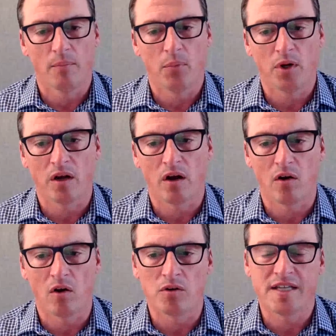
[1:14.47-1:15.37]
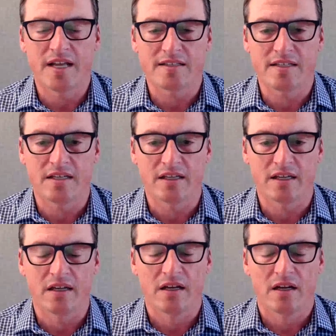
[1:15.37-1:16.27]
putting our own debt
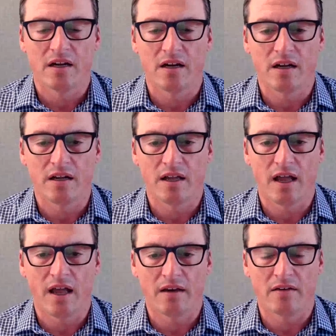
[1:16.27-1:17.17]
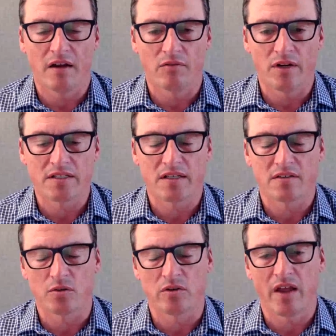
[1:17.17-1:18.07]
ceiling at risk
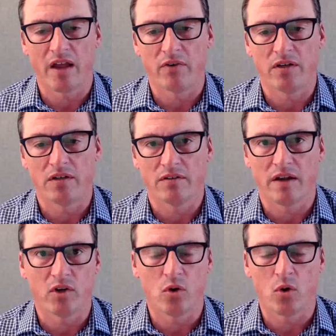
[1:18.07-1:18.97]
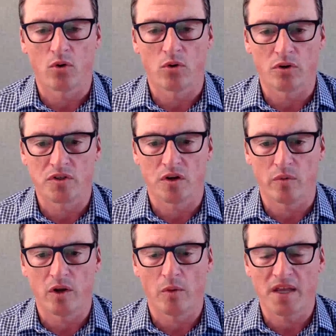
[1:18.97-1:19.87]
sort of every quarter or so.
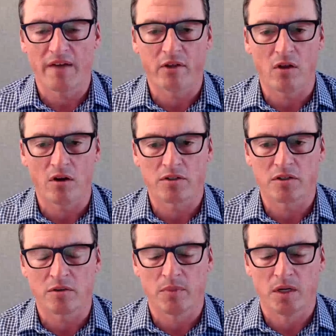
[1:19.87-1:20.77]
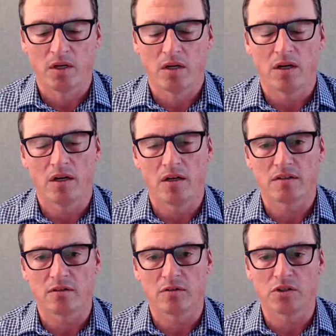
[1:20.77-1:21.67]
We hope to have a long-term
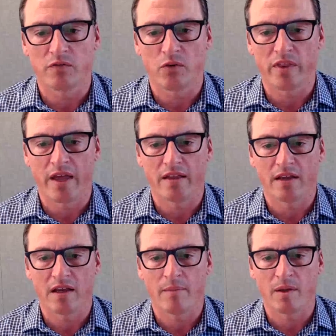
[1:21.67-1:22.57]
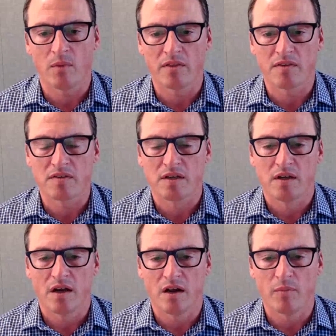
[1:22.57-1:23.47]
solution for that in the coming months,
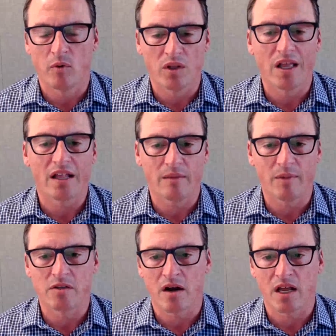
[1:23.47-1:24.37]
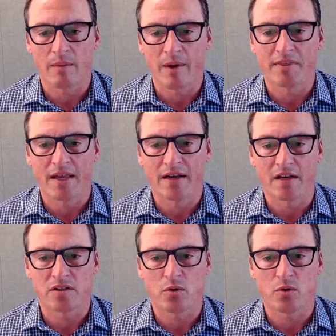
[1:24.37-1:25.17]
but we'll likely be talking about that next